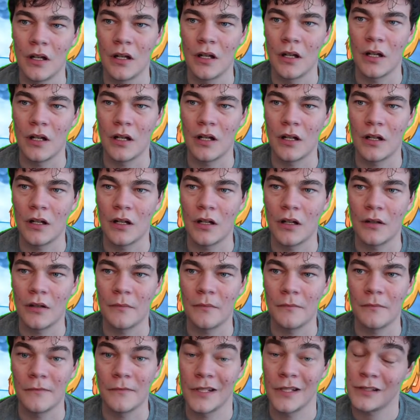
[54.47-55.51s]

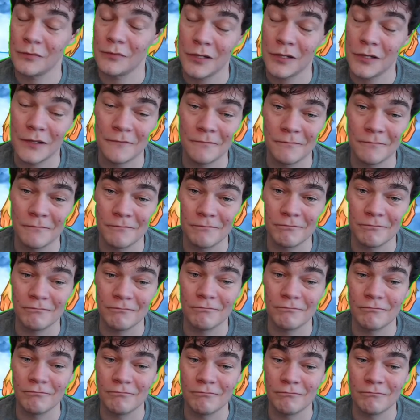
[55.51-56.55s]
Um, guess what?
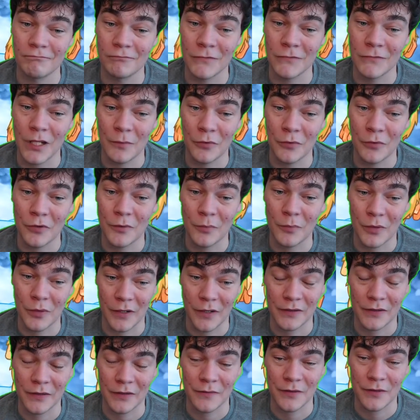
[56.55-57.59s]
a lot more improv
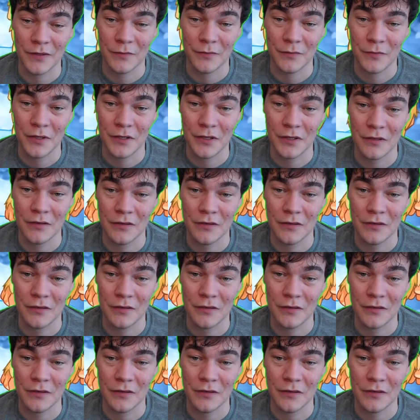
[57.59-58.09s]
stuff this week.